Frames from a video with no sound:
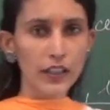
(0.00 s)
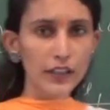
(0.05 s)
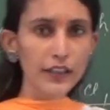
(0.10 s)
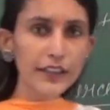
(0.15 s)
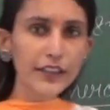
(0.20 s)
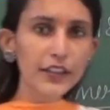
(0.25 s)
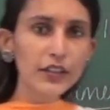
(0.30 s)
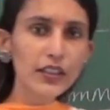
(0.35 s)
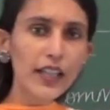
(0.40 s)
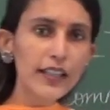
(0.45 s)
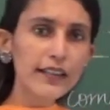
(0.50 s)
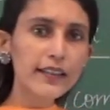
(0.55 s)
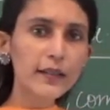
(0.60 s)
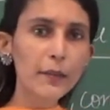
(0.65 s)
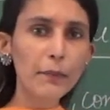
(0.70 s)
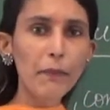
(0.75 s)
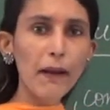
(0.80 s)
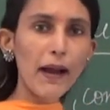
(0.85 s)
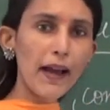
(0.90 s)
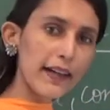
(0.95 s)
Did you get
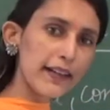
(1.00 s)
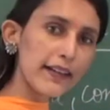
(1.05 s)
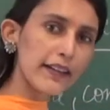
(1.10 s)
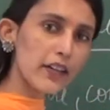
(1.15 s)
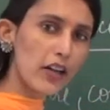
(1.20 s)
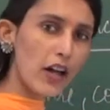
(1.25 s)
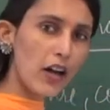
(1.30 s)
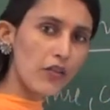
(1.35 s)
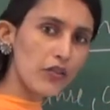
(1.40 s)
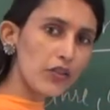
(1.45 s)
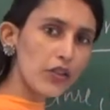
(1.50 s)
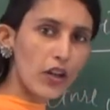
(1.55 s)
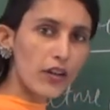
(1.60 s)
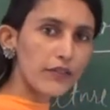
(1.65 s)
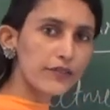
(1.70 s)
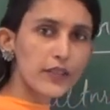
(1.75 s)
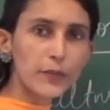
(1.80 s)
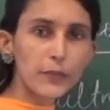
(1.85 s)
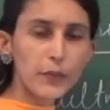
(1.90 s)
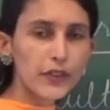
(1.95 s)
the background
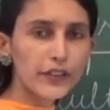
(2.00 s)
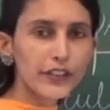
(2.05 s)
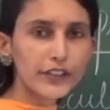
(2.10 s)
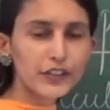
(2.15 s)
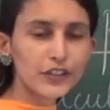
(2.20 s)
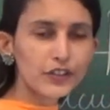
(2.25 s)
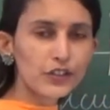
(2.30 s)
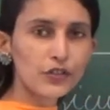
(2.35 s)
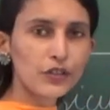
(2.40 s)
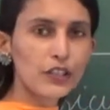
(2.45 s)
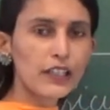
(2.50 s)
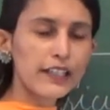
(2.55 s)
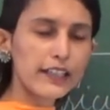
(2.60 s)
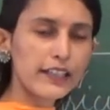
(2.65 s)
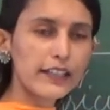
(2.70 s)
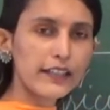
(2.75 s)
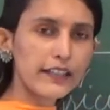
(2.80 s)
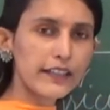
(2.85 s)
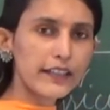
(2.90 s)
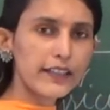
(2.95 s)
of the British rule in
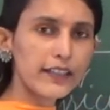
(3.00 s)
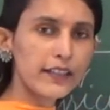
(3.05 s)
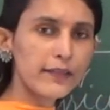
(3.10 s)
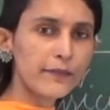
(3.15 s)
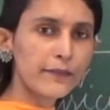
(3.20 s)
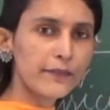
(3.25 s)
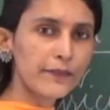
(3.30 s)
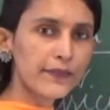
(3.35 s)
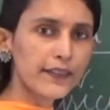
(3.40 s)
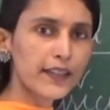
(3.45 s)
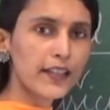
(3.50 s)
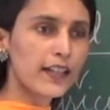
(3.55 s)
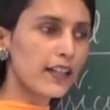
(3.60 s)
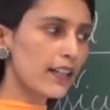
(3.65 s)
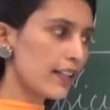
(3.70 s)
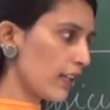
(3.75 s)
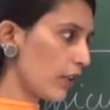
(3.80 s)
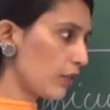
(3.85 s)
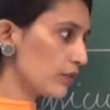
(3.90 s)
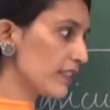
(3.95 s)
India?
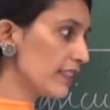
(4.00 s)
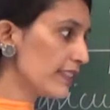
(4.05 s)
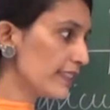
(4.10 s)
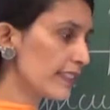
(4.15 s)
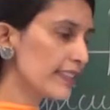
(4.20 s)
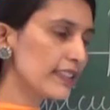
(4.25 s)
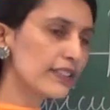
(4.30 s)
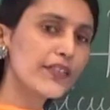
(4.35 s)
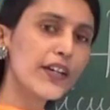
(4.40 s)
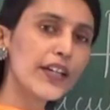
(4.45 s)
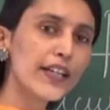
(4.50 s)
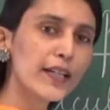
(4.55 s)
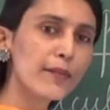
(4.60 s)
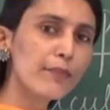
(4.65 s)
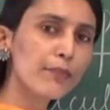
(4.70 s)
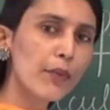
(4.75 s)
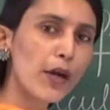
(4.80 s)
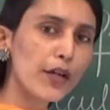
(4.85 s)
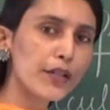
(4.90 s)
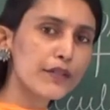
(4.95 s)
Now, this is very
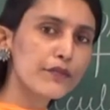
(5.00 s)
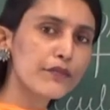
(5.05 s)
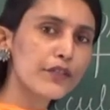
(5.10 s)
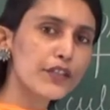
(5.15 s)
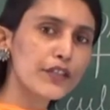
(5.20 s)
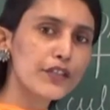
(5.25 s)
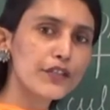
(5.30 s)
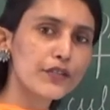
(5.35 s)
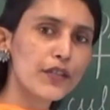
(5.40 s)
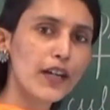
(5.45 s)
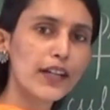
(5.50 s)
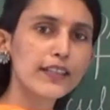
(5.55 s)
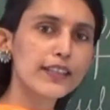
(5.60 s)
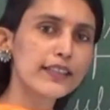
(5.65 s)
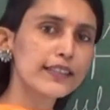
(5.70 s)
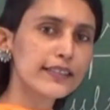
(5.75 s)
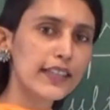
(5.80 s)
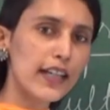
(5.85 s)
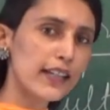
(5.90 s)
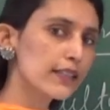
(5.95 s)
important for you to
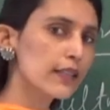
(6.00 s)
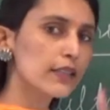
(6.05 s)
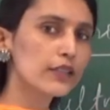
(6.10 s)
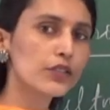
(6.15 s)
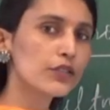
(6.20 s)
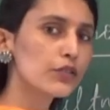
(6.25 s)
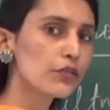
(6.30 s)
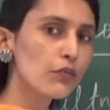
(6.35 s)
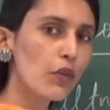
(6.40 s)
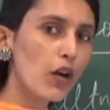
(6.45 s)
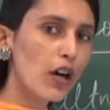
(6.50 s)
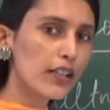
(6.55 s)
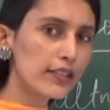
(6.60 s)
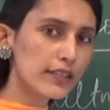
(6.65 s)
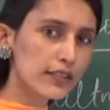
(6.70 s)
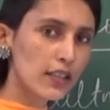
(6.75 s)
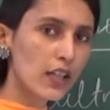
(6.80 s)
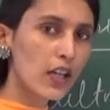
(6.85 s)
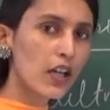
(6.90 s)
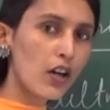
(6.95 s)
understand the two
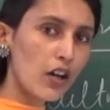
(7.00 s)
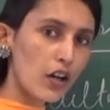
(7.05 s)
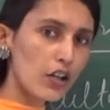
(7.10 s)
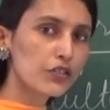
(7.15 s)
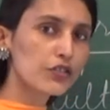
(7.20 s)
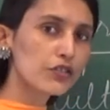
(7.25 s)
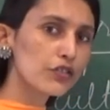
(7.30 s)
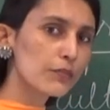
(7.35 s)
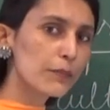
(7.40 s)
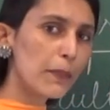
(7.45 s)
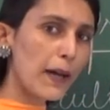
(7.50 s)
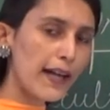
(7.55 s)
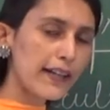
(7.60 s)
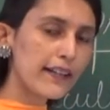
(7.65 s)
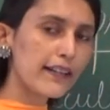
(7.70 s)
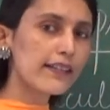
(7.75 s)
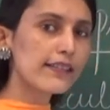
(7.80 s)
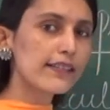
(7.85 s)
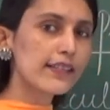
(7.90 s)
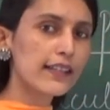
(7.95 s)
wars or two
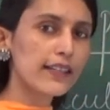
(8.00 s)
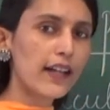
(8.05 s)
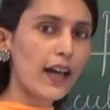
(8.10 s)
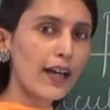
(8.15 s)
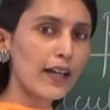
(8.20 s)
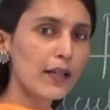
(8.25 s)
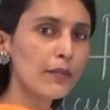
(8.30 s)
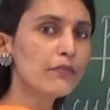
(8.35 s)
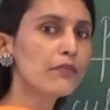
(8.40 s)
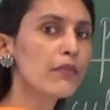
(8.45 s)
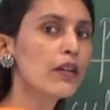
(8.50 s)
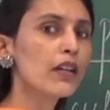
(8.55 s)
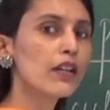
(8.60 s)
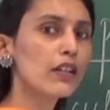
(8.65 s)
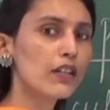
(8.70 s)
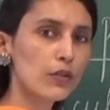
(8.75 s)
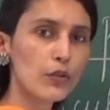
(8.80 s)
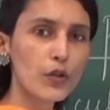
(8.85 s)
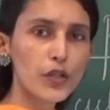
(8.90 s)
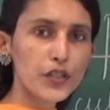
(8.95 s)
battles that I am
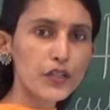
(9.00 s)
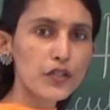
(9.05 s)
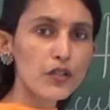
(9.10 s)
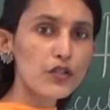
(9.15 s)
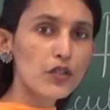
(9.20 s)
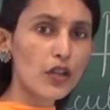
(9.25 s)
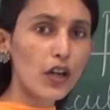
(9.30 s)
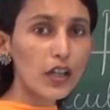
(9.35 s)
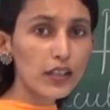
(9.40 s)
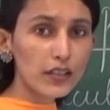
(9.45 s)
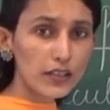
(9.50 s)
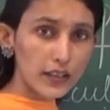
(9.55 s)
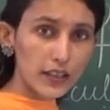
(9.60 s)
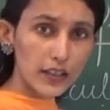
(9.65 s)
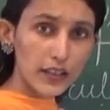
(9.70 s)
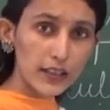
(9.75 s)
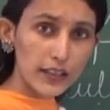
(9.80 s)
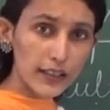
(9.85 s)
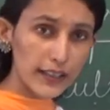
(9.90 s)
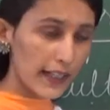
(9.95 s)
going to talk
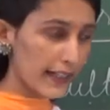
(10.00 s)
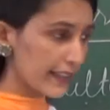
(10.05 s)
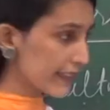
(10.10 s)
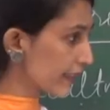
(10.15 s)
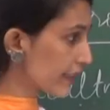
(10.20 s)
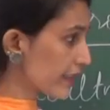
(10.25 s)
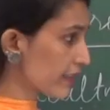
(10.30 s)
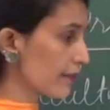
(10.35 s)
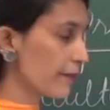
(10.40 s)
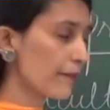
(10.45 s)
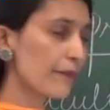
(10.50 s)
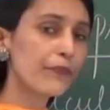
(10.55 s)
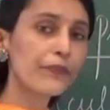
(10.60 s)
next.